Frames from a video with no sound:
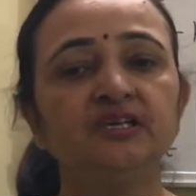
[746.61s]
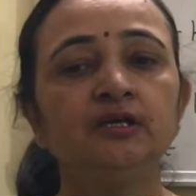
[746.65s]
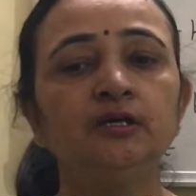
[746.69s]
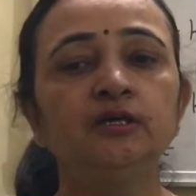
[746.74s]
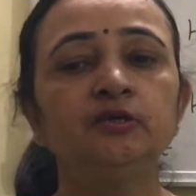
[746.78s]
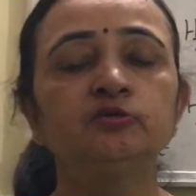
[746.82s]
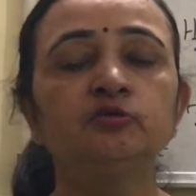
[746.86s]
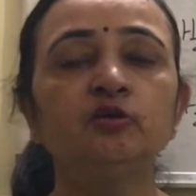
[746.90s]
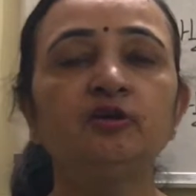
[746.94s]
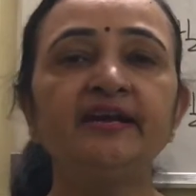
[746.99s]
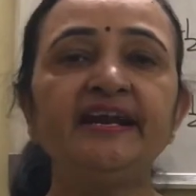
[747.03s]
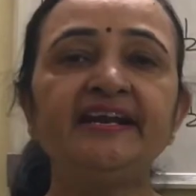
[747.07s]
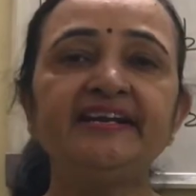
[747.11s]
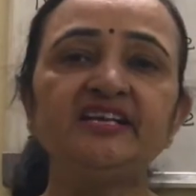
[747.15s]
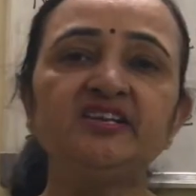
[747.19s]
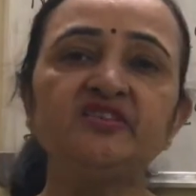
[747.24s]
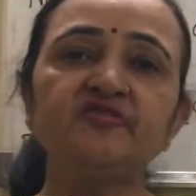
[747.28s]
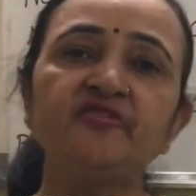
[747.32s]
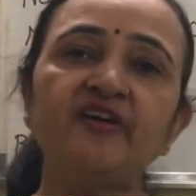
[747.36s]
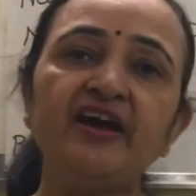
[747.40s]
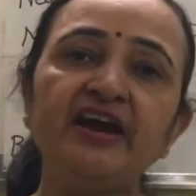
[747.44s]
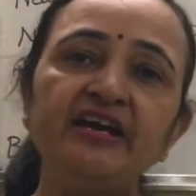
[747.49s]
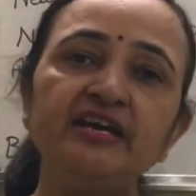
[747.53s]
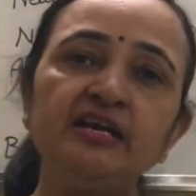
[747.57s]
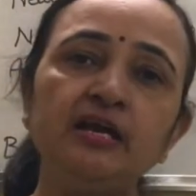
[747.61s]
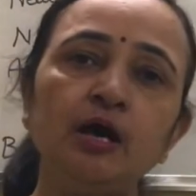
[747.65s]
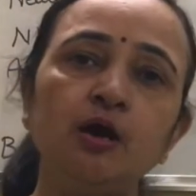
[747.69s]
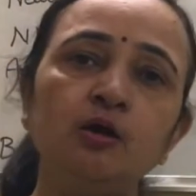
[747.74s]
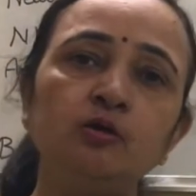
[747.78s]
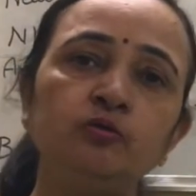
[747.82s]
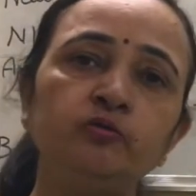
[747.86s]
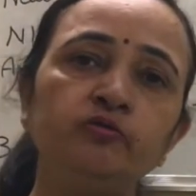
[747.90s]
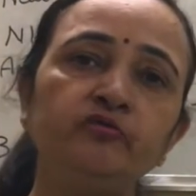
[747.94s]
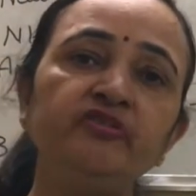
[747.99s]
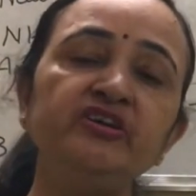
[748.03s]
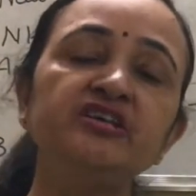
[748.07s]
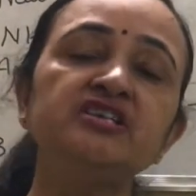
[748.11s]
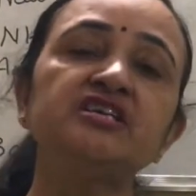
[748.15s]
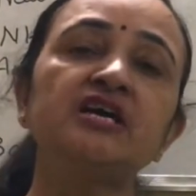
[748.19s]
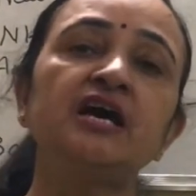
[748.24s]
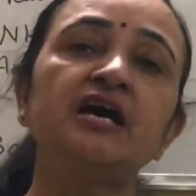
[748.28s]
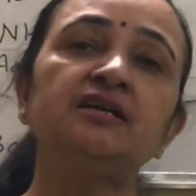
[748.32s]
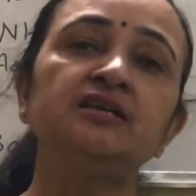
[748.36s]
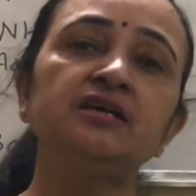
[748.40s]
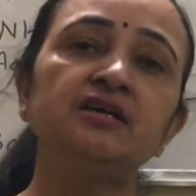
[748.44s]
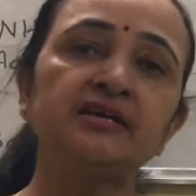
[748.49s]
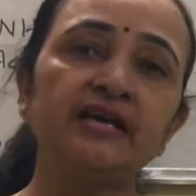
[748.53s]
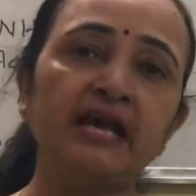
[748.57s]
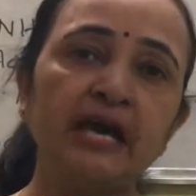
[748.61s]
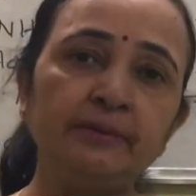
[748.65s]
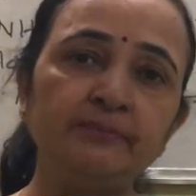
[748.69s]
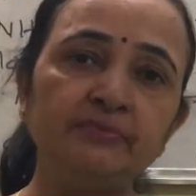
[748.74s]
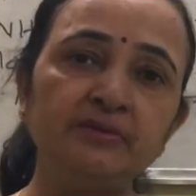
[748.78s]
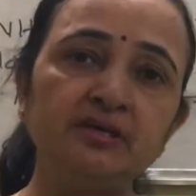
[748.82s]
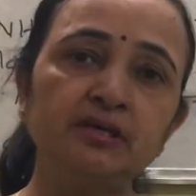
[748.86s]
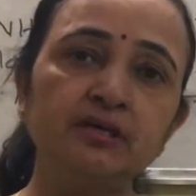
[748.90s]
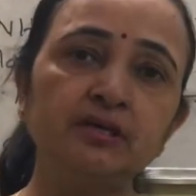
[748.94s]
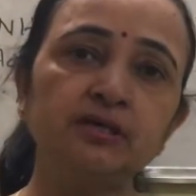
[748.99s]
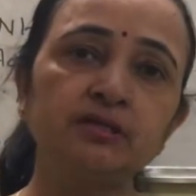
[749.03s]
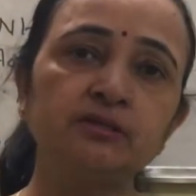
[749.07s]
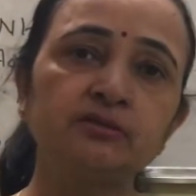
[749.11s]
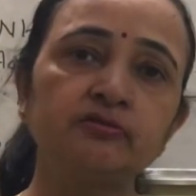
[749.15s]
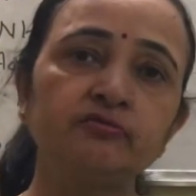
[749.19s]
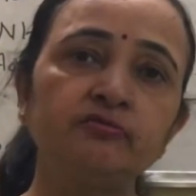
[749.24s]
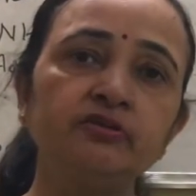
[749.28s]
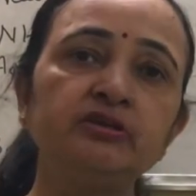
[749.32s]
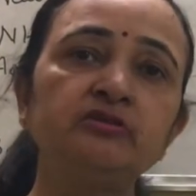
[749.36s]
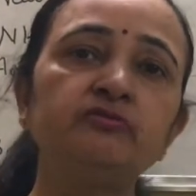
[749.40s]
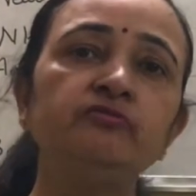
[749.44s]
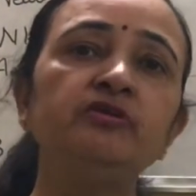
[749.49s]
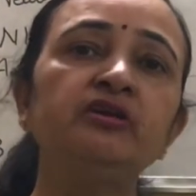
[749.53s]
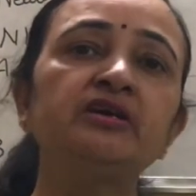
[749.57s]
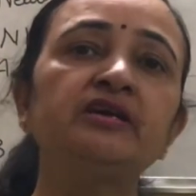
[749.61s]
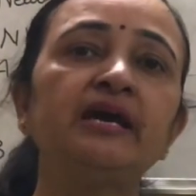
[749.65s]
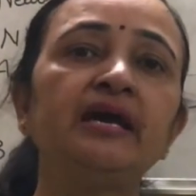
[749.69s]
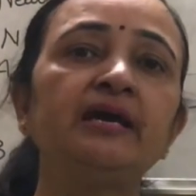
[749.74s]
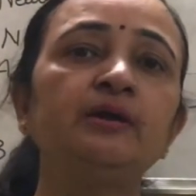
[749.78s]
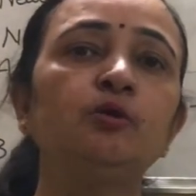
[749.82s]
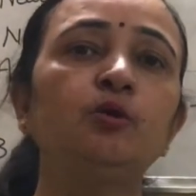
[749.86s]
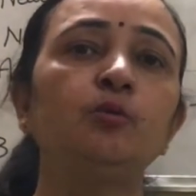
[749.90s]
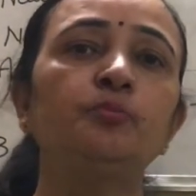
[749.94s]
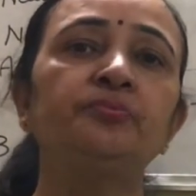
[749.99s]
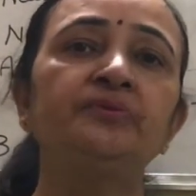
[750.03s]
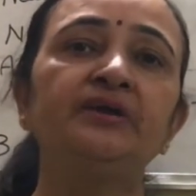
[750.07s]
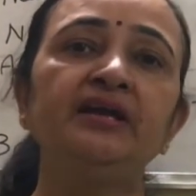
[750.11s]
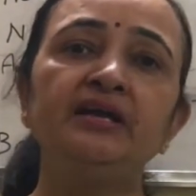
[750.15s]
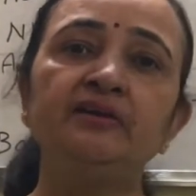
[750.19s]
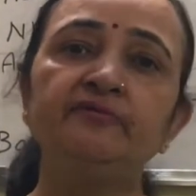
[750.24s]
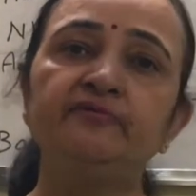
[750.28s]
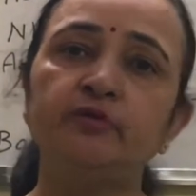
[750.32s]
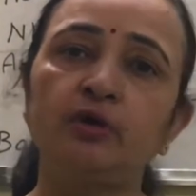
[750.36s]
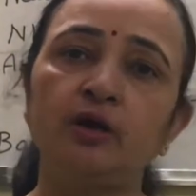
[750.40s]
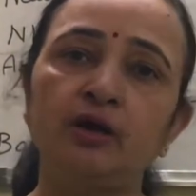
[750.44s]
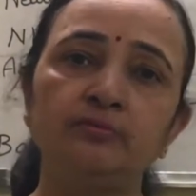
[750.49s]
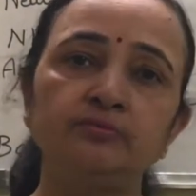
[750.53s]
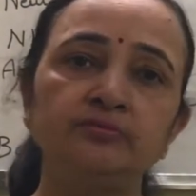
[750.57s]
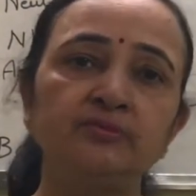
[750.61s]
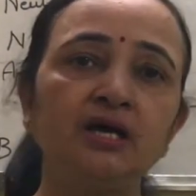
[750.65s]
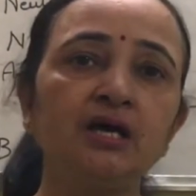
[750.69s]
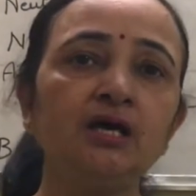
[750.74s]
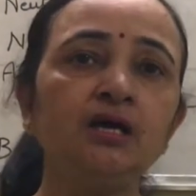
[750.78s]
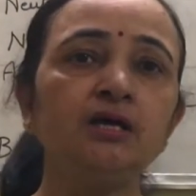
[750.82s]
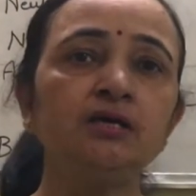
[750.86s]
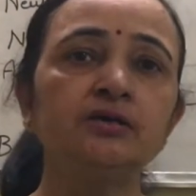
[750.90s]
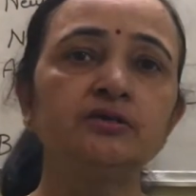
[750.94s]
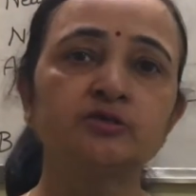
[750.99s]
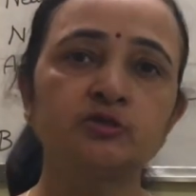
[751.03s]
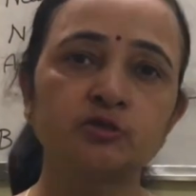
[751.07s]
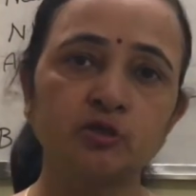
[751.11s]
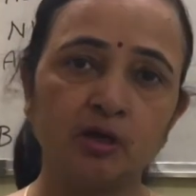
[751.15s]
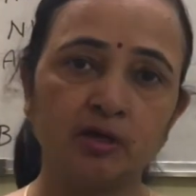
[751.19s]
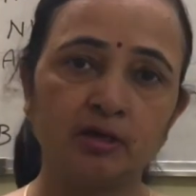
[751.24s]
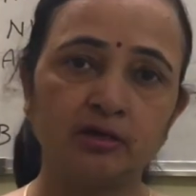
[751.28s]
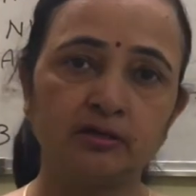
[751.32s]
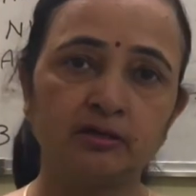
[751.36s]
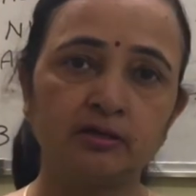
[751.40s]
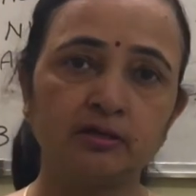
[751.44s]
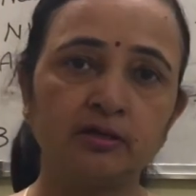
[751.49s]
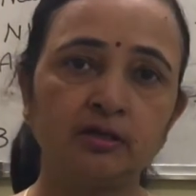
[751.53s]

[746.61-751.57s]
So let us find out which are the chemicals which we can obtain from the salt.